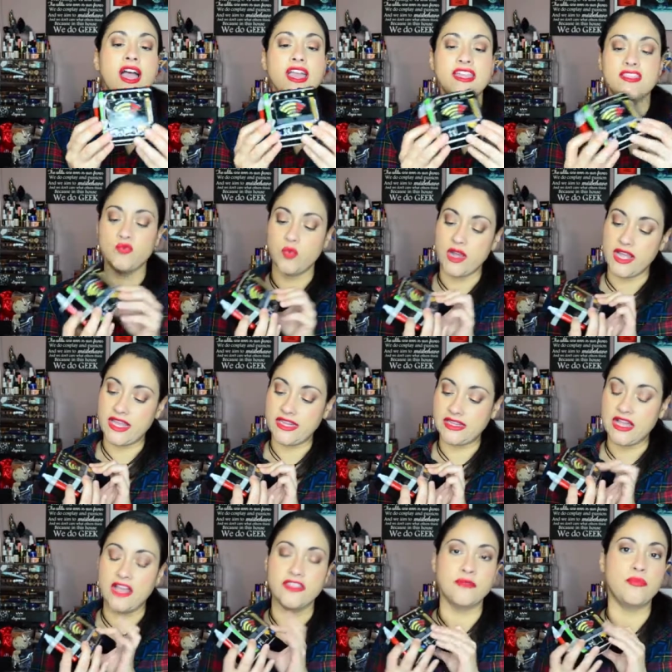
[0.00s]
is what
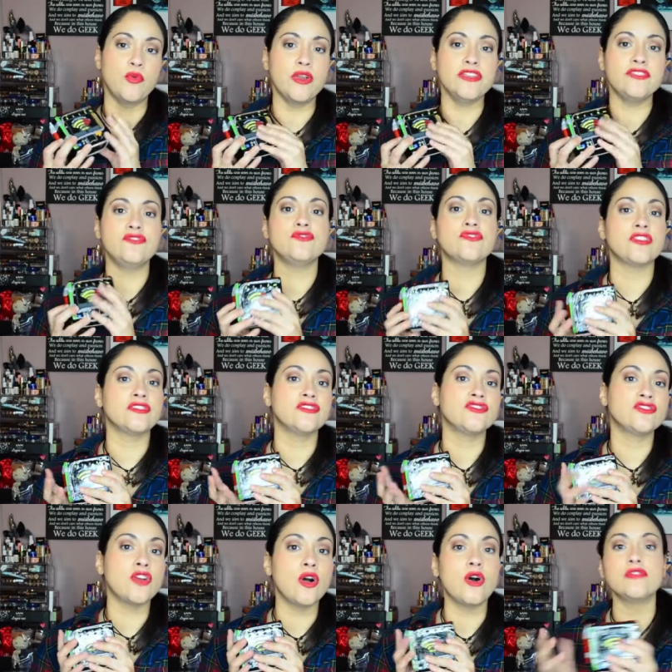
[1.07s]
the boys use on the
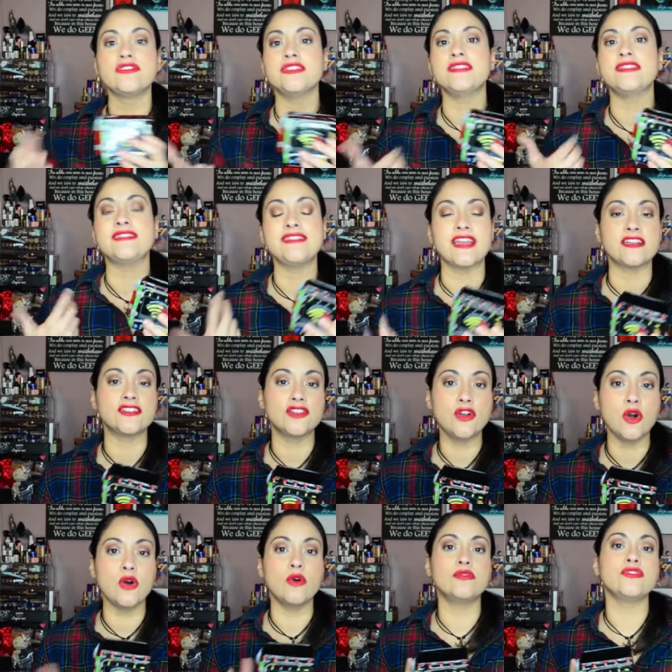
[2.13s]
show to detect
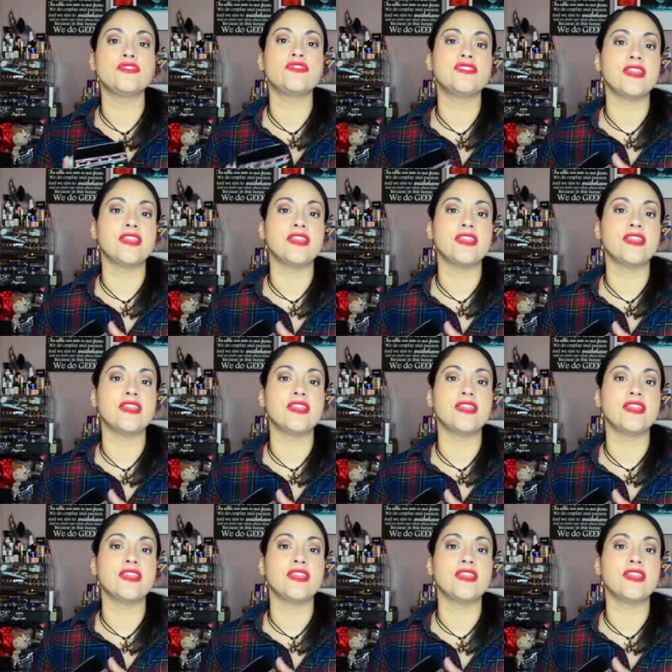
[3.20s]
ghosts,